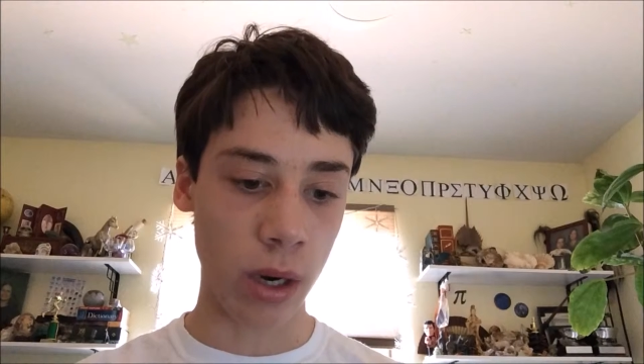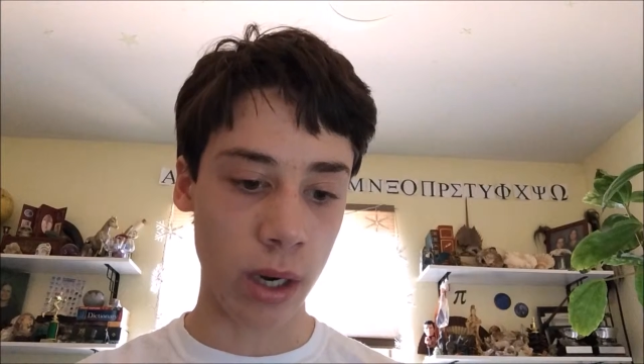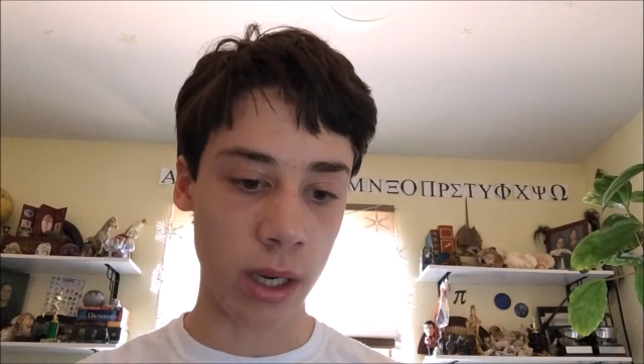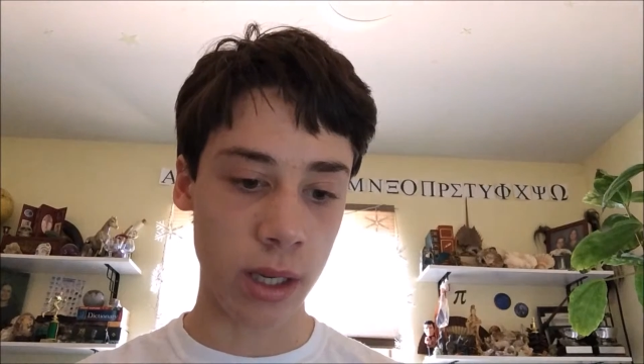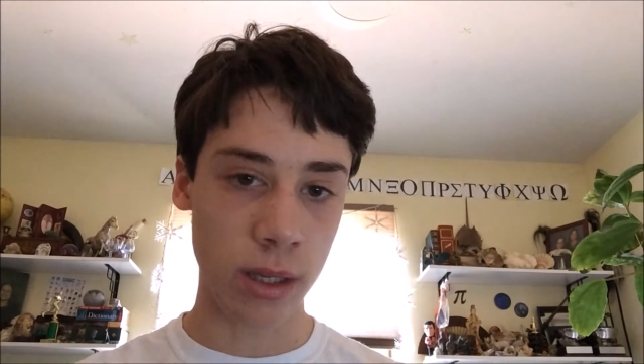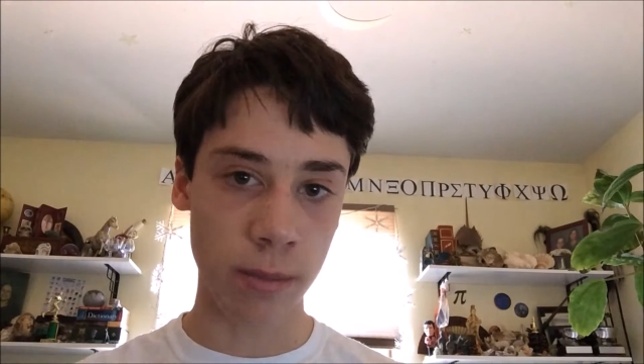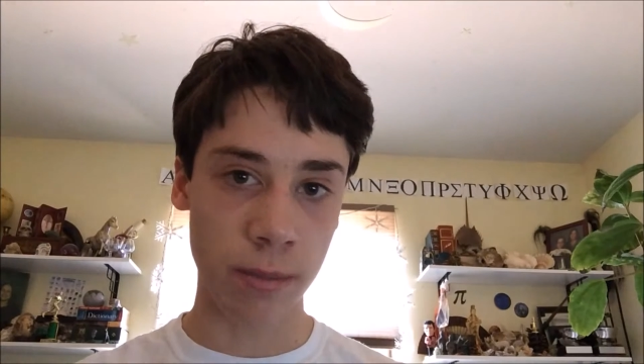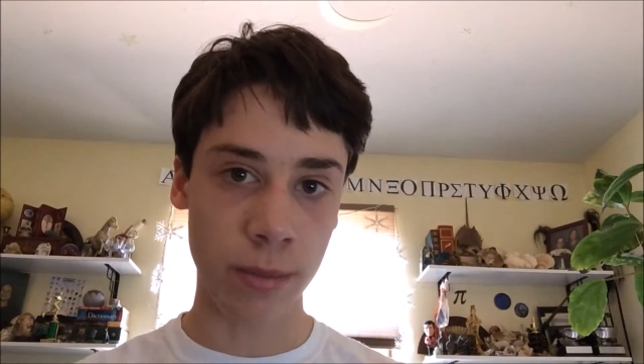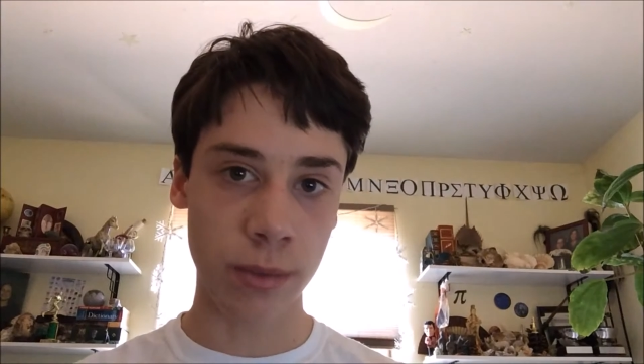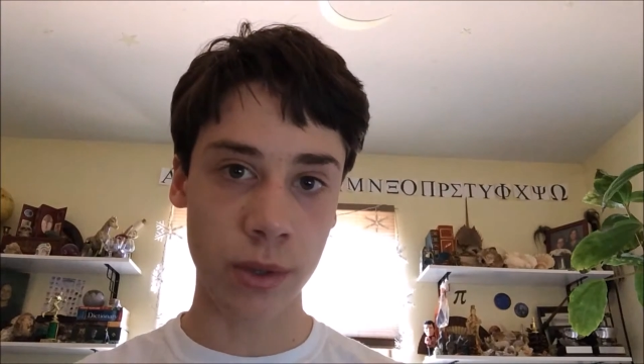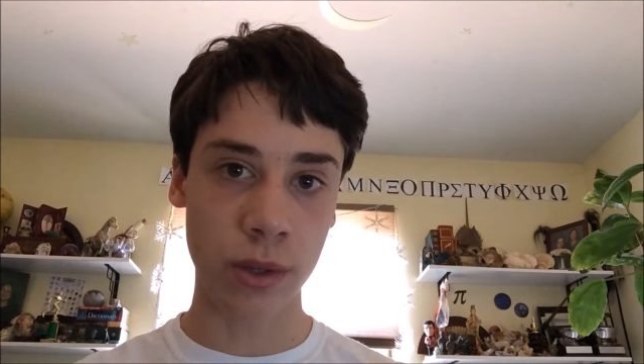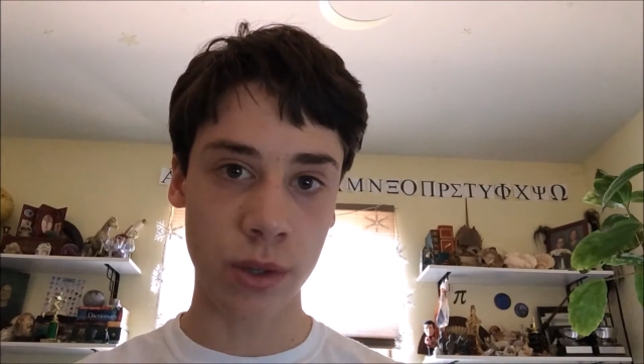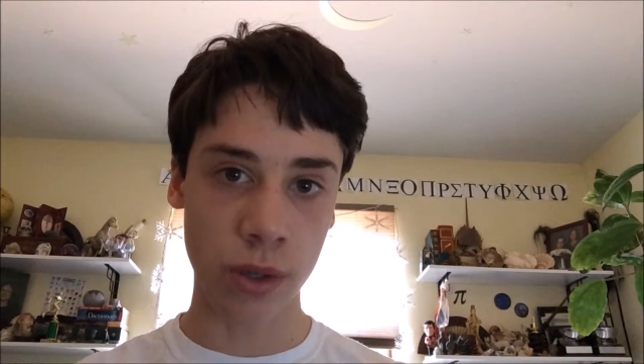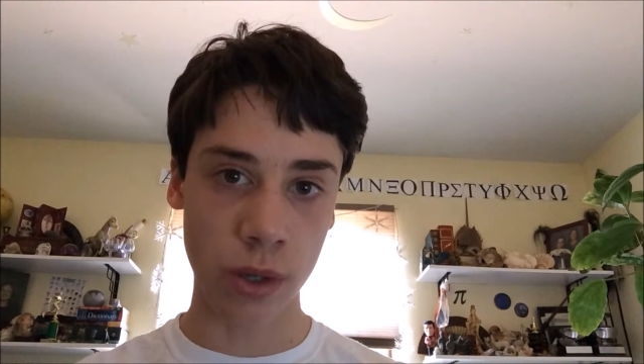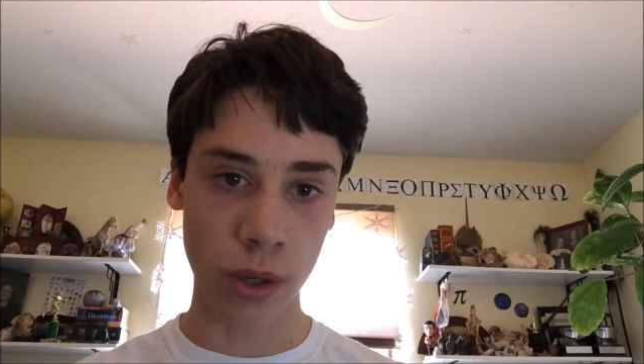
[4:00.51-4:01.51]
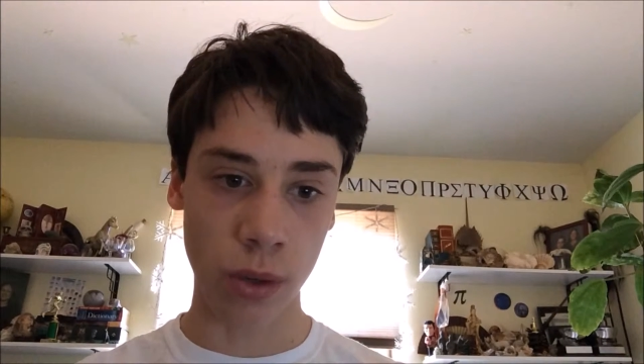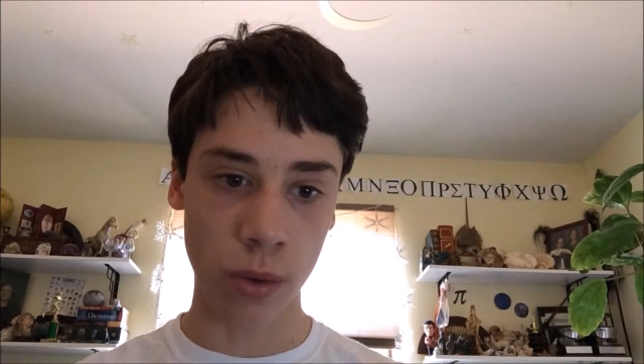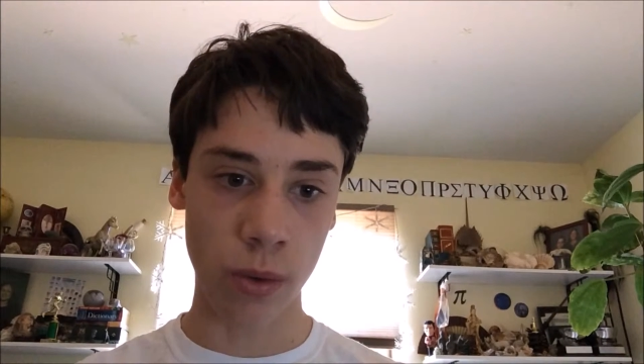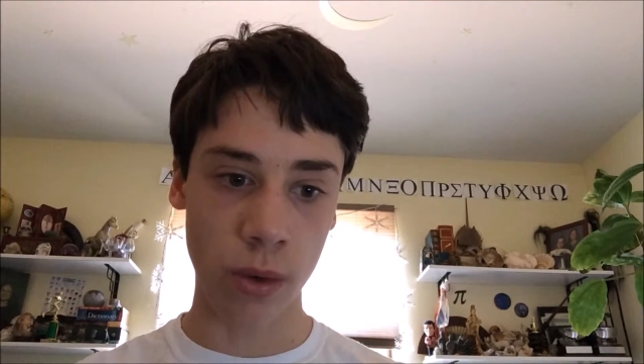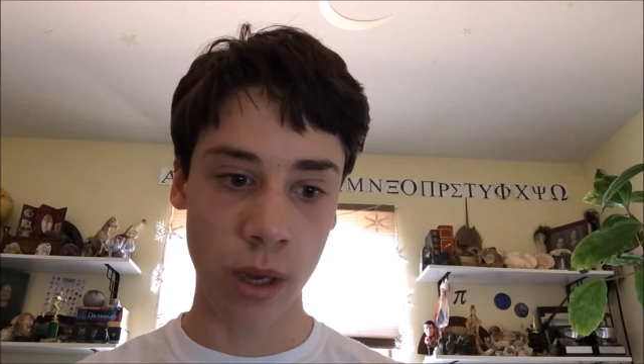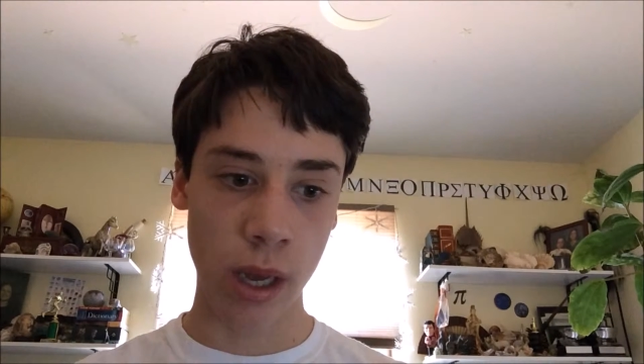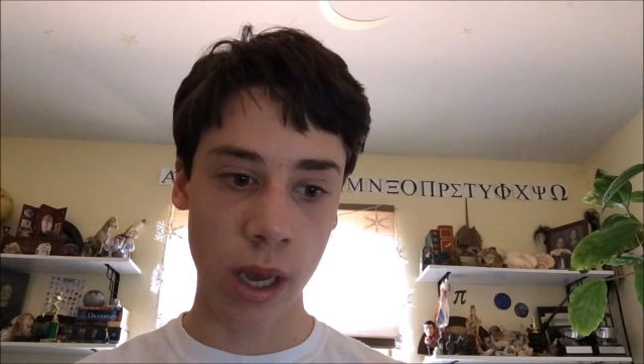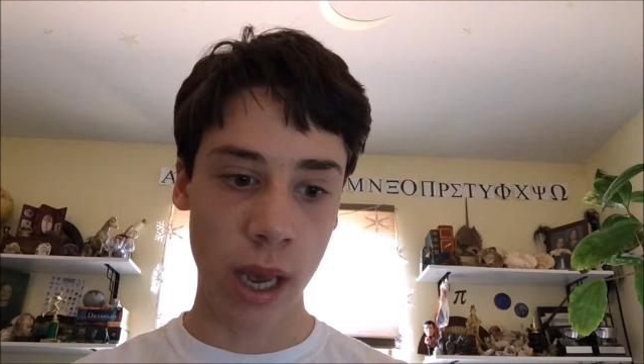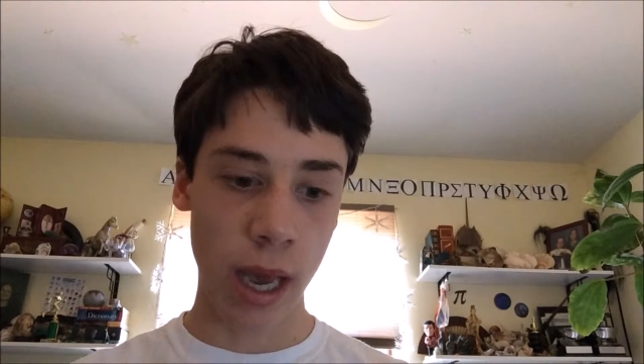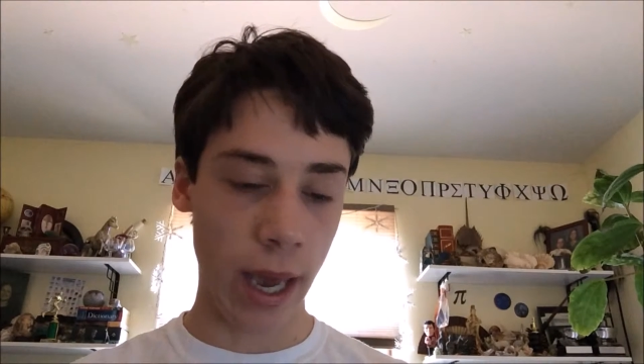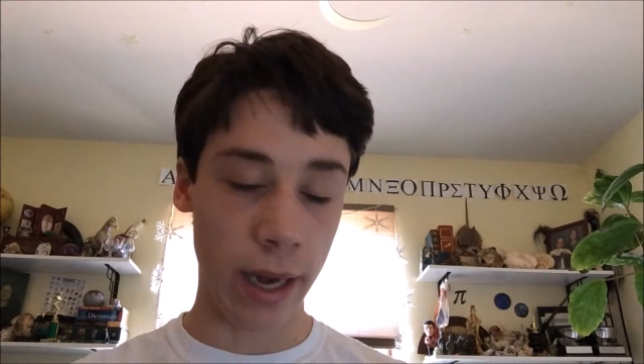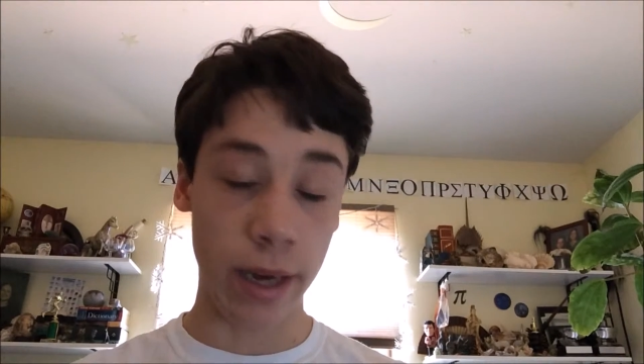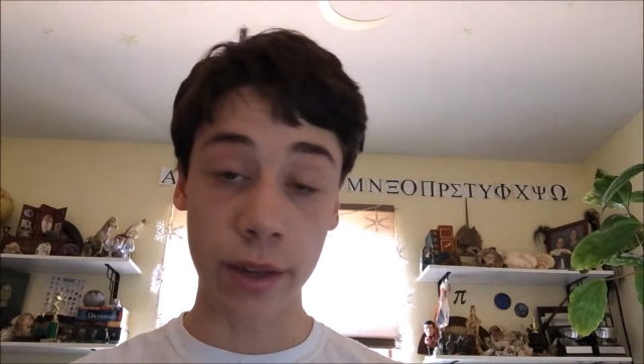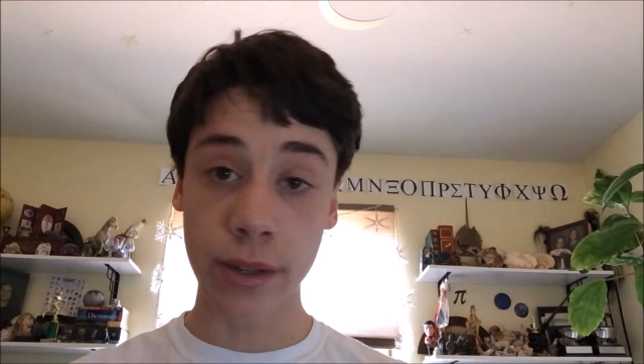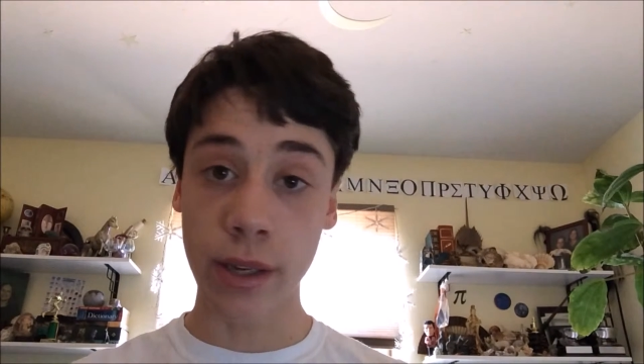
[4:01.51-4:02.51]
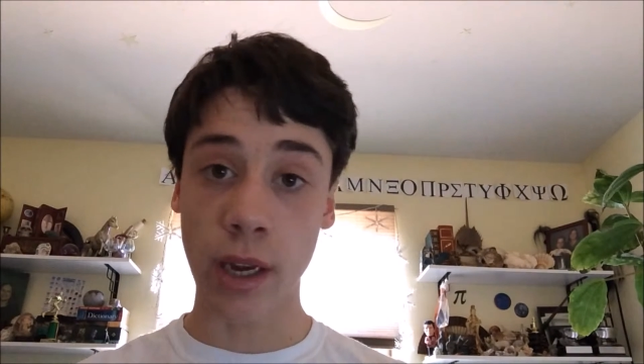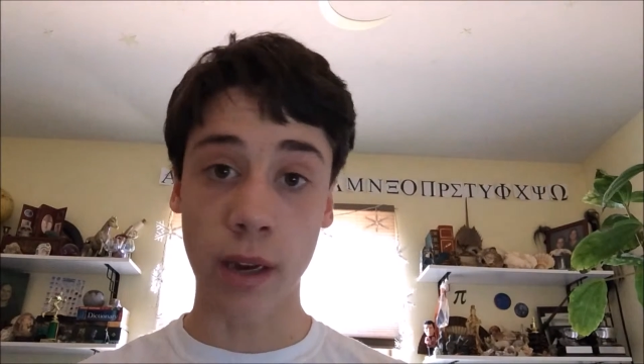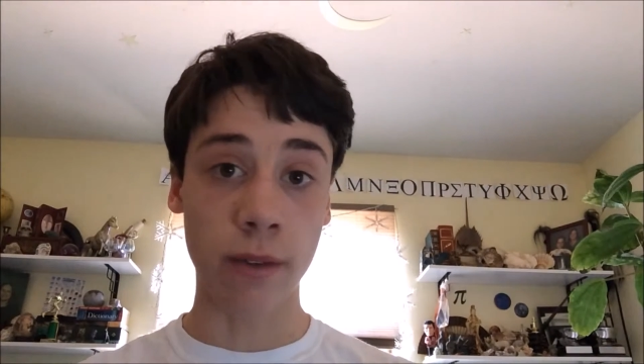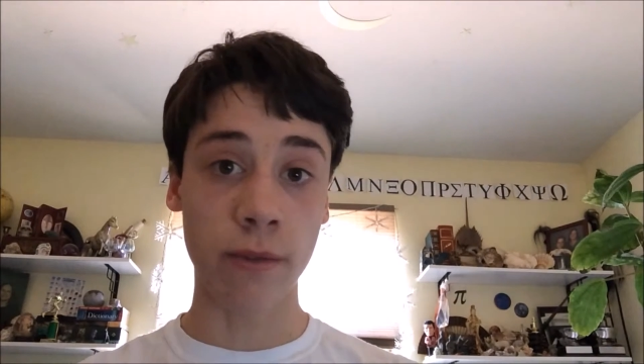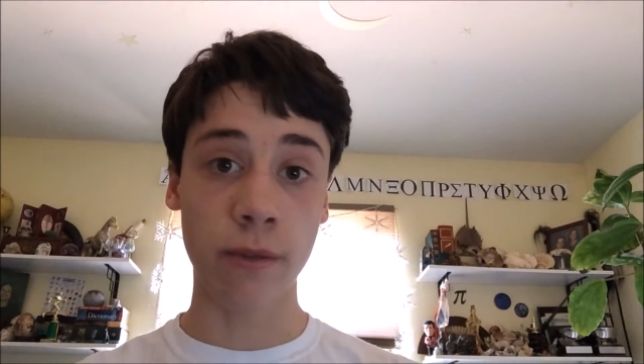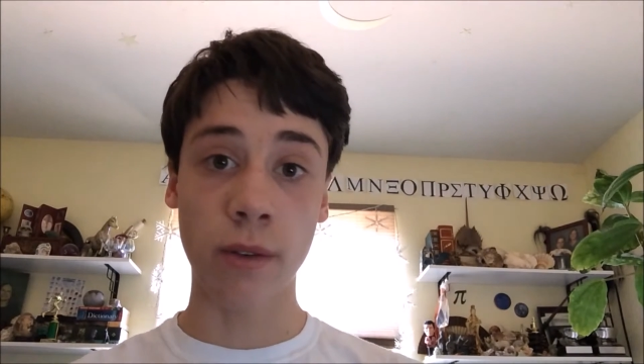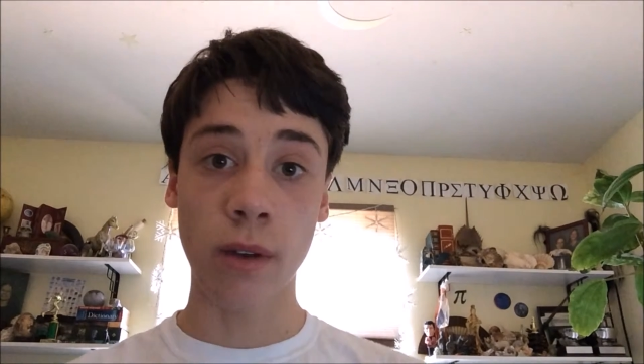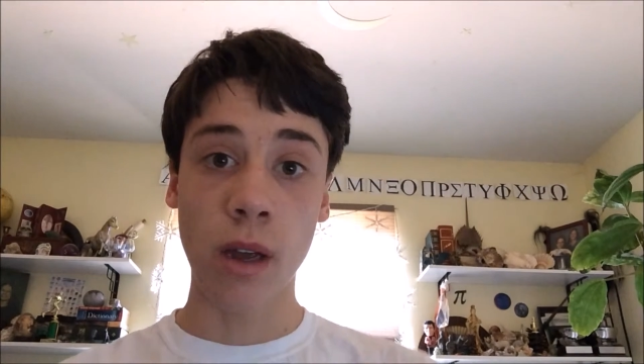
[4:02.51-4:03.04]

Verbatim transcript: organisms do. instead of